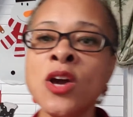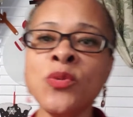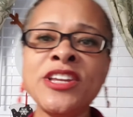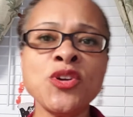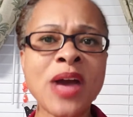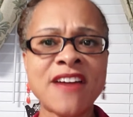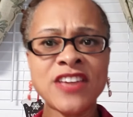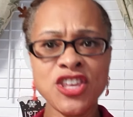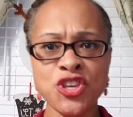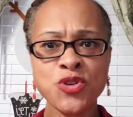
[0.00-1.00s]
we do have
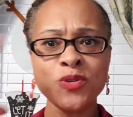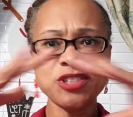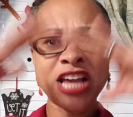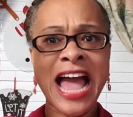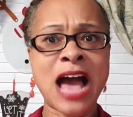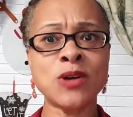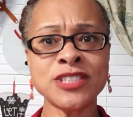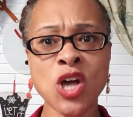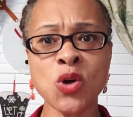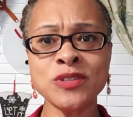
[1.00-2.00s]
a huge
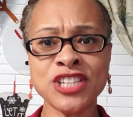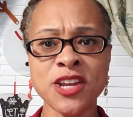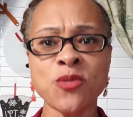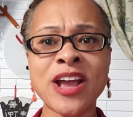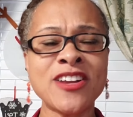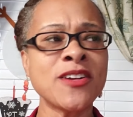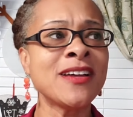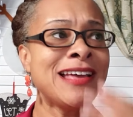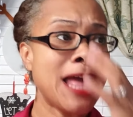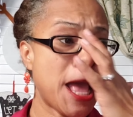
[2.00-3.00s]
household
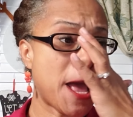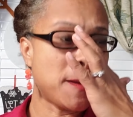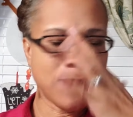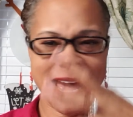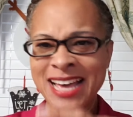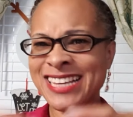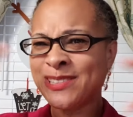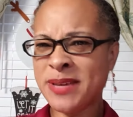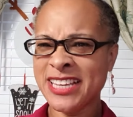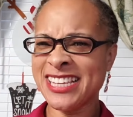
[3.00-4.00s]
generator, and my
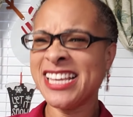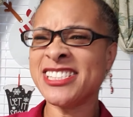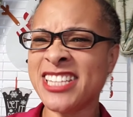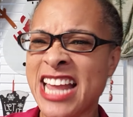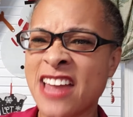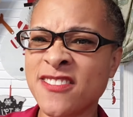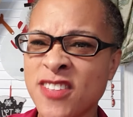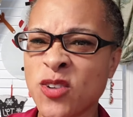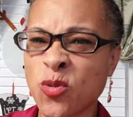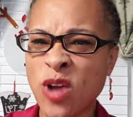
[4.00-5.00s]
husband gets it out of
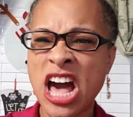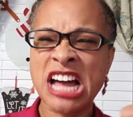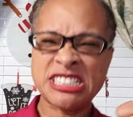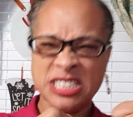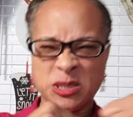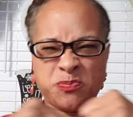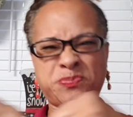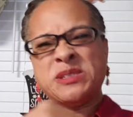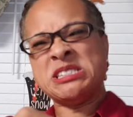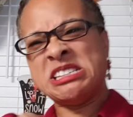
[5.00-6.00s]
the garage. It's
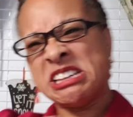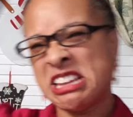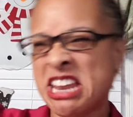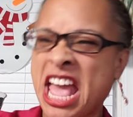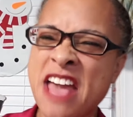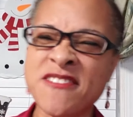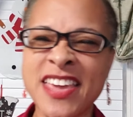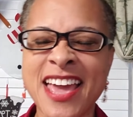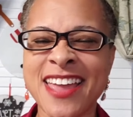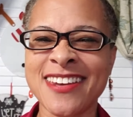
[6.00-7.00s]
big and
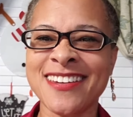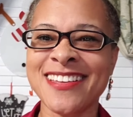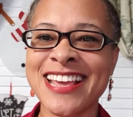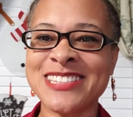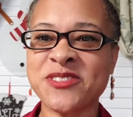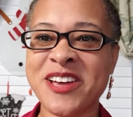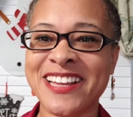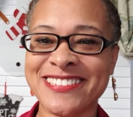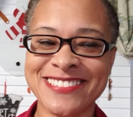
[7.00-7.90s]
heavy, and guess what?